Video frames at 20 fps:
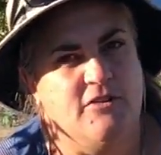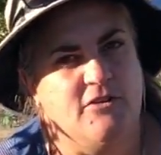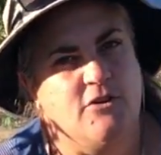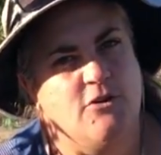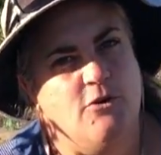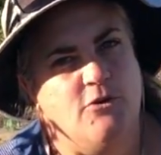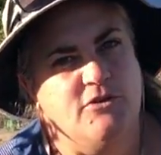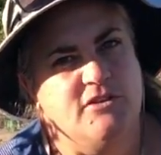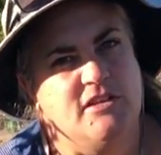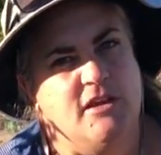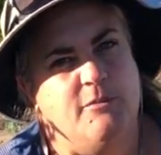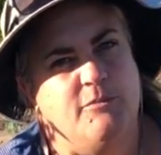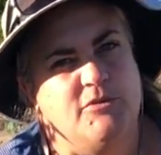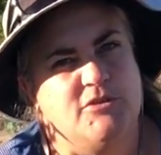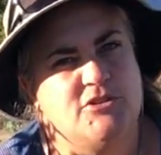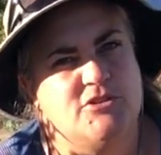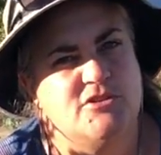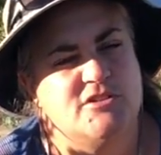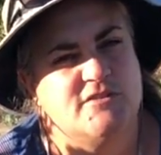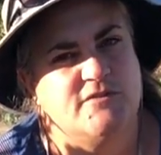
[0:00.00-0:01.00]
the cold
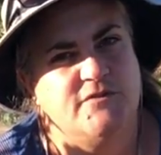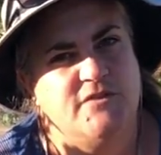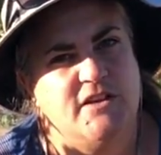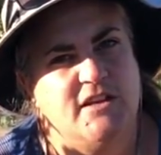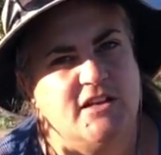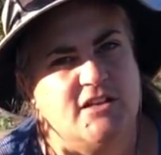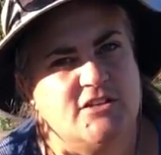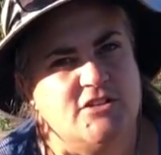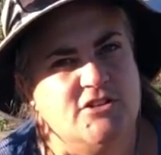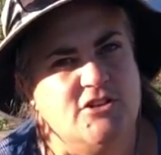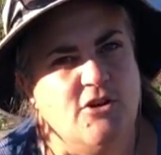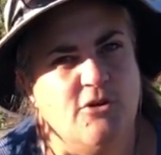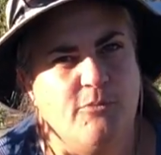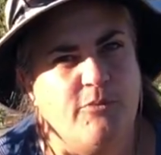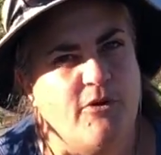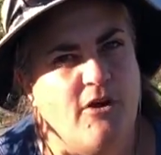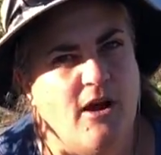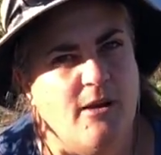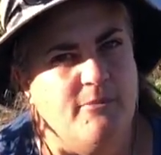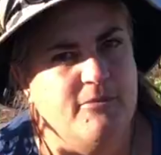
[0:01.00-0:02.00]
temperatures of Phoenix, no
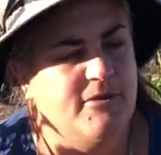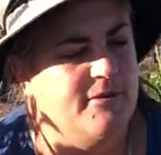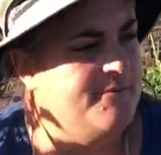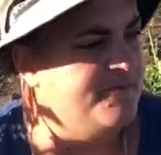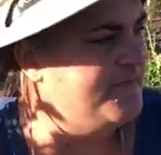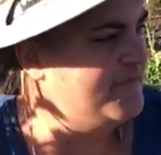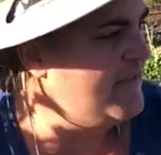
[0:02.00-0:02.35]
problem.